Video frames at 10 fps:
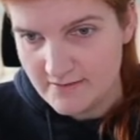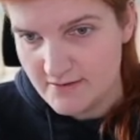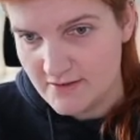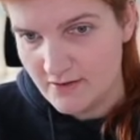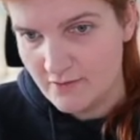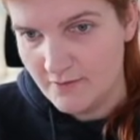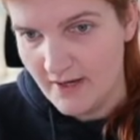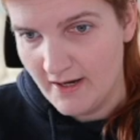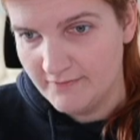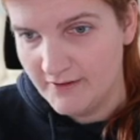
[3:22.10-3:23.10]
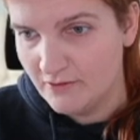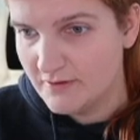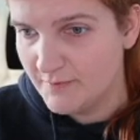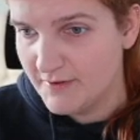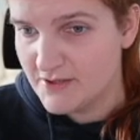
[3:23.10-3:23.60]
So we have the
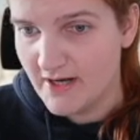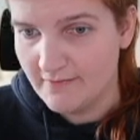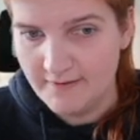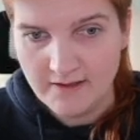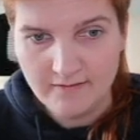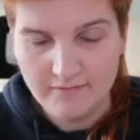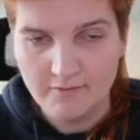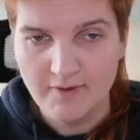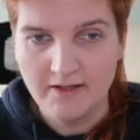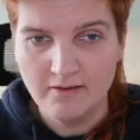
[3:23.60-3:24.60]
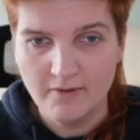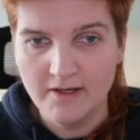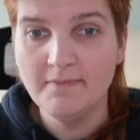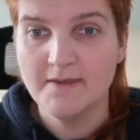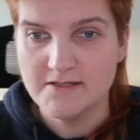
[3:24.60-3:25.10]
UDP traffic from
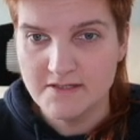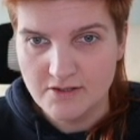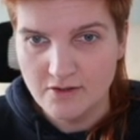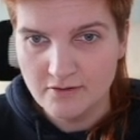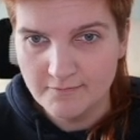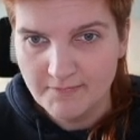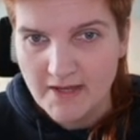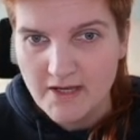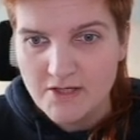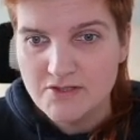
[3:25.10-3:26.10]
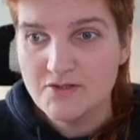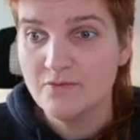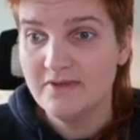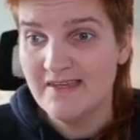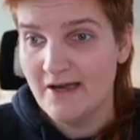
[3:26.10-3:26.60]
anywhere. This is good. So
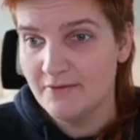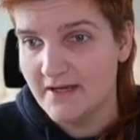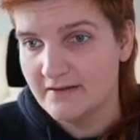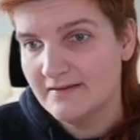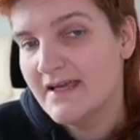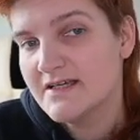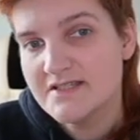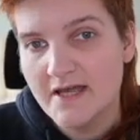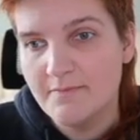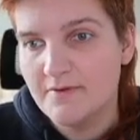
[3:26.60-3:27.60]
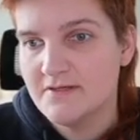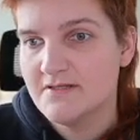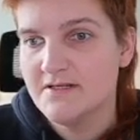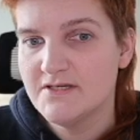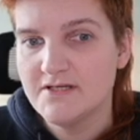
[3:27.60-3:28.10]
now next step is
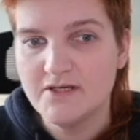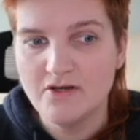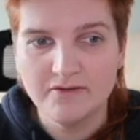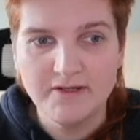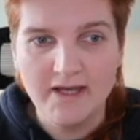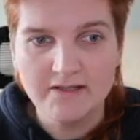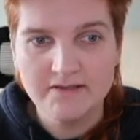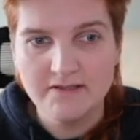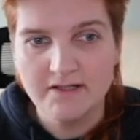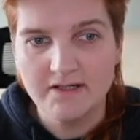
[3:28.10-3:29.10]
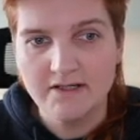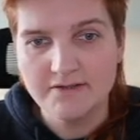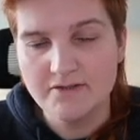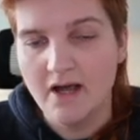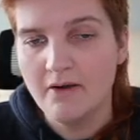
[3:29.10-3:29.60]
literally connect
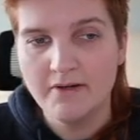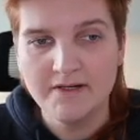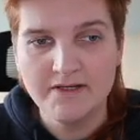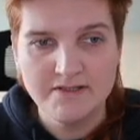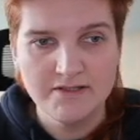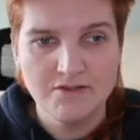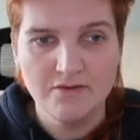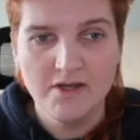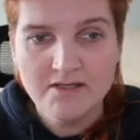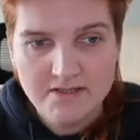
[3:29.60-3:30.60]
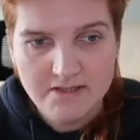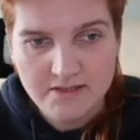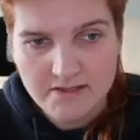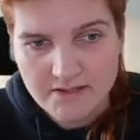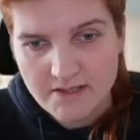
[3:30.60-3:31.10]
to our EC2
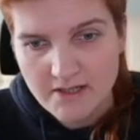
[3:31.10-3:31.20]
instance.